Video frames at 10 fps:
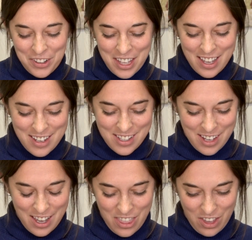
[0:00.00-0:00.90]
It really
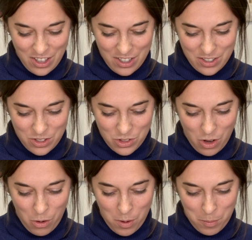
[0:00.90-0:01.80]
is, I think,
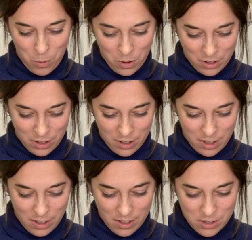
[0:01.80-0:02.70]
so important
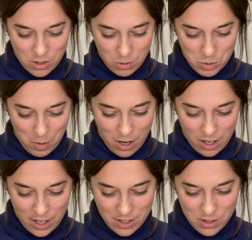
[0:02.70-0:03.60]
and so
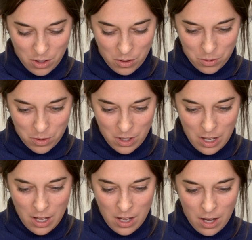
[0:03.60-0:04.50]
smart and so
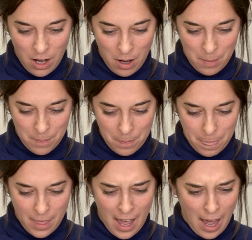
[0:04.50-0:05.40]

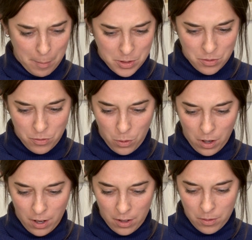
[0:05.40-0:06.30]
apt
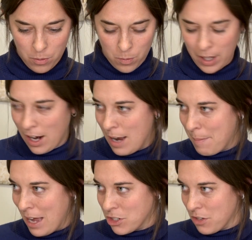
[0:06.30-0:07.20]
for where I
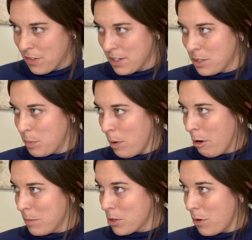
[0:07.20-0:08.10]
imagine this
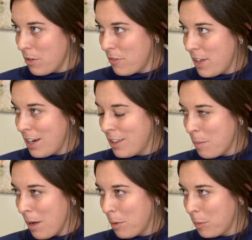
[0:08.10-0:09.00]
poem is going to fit in
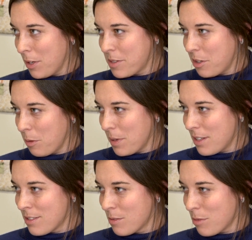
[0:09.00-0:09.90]
the ModPo Plus
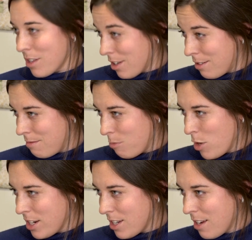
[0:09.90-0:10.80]
syllabus. Like in
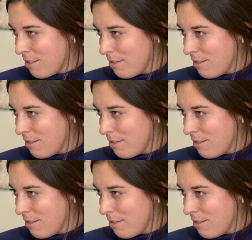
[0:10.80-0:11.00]
week 10?